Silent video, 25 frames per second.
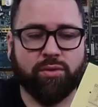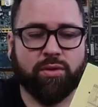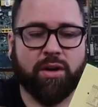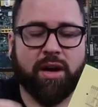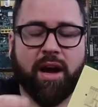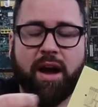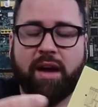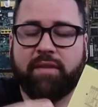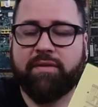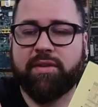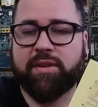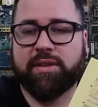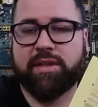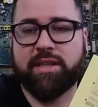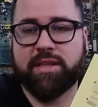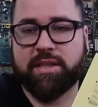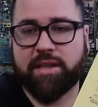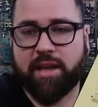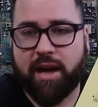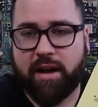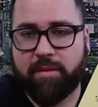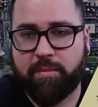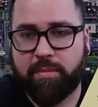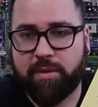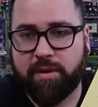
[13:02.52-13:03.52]
to cover this
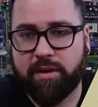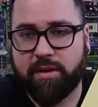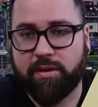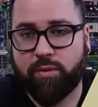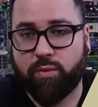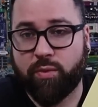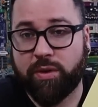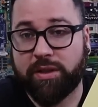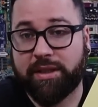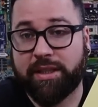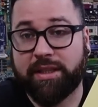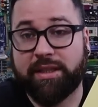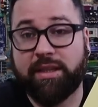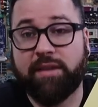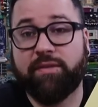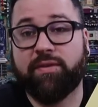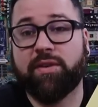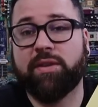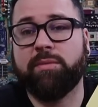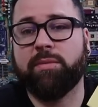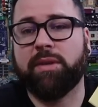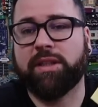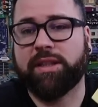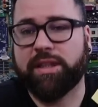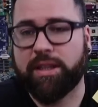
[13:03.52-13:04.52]
copper with a
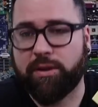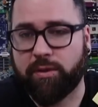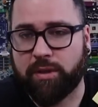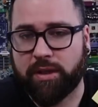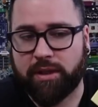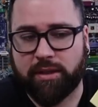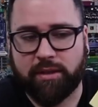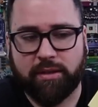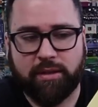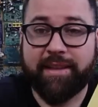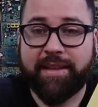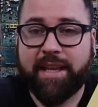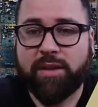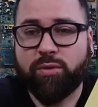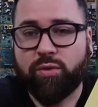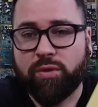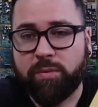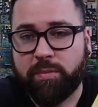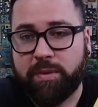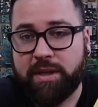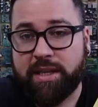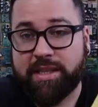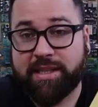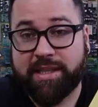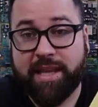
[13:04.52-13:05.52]
different material, and that will
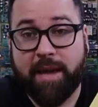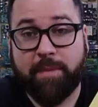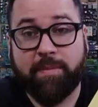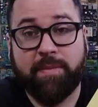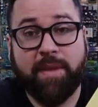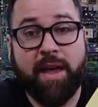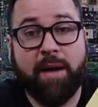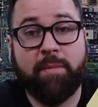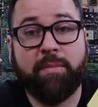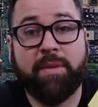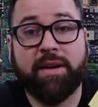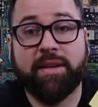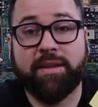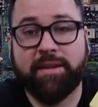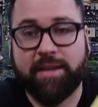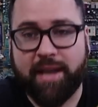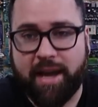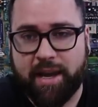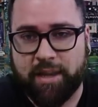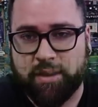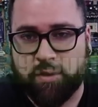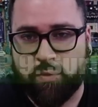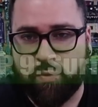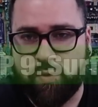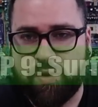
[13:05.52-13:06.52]
be step number
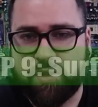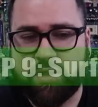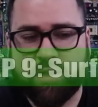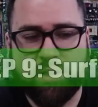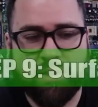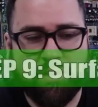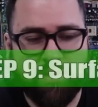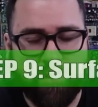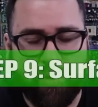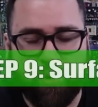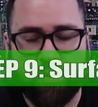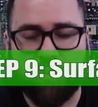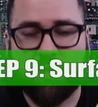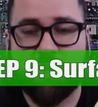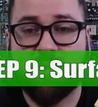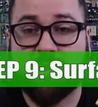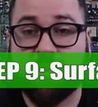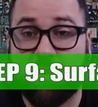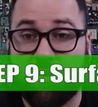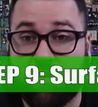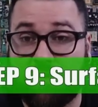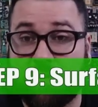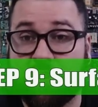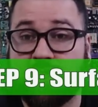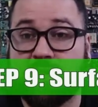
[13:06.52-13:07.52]
9, which is called
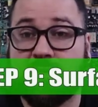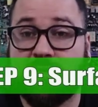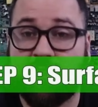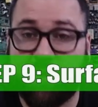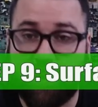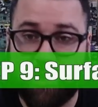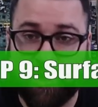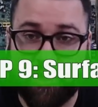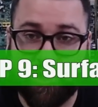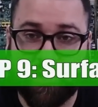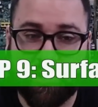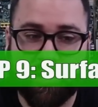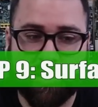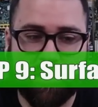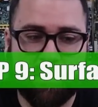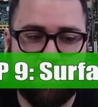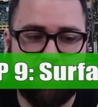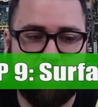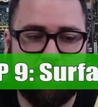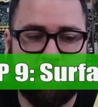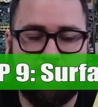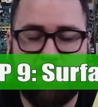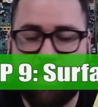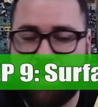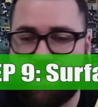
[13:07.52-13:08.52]
surface finish.
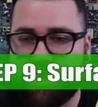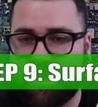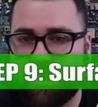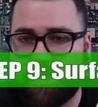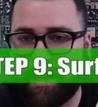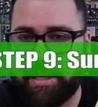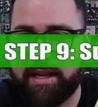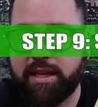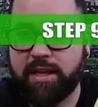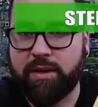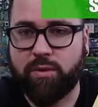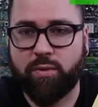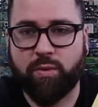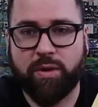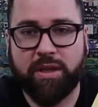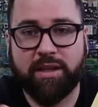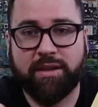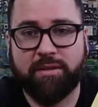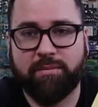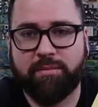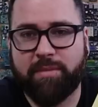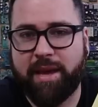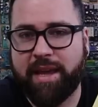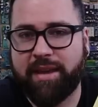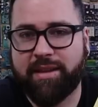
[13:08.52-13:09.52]
Basically, we
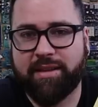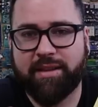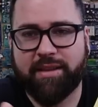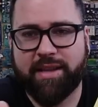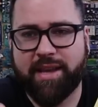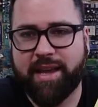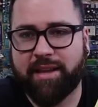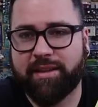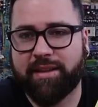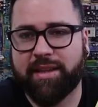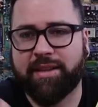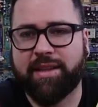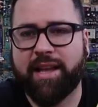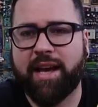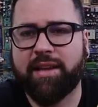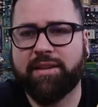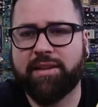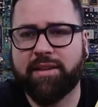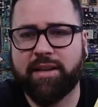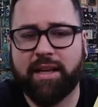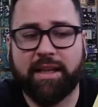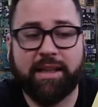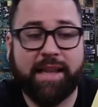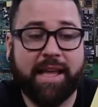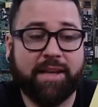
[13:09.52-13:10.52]
make yet
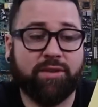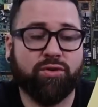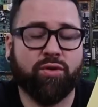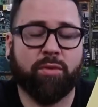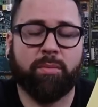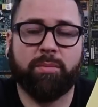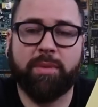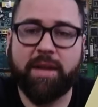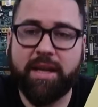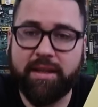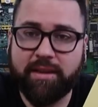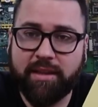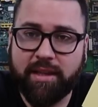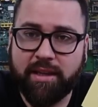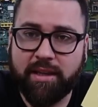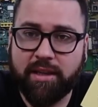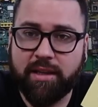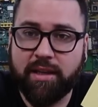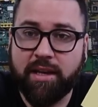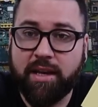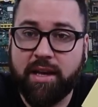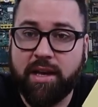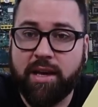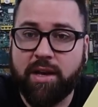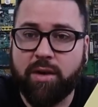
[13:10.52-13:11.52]
another electroplating
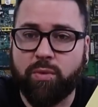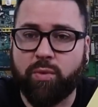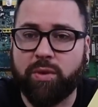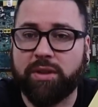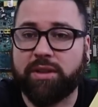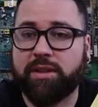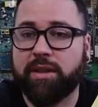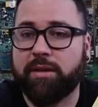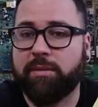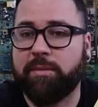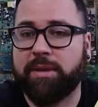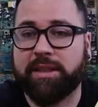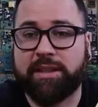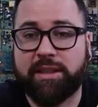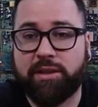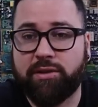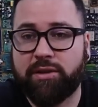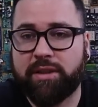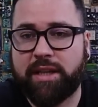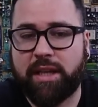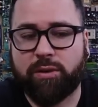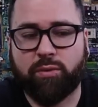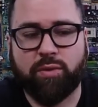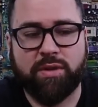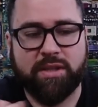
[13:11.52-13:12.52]
with a
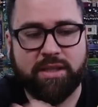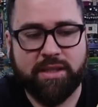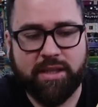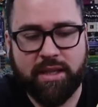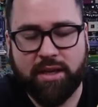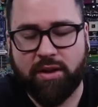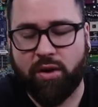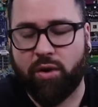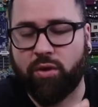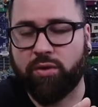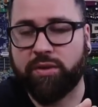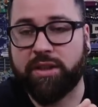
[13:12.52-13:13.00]
material that will stick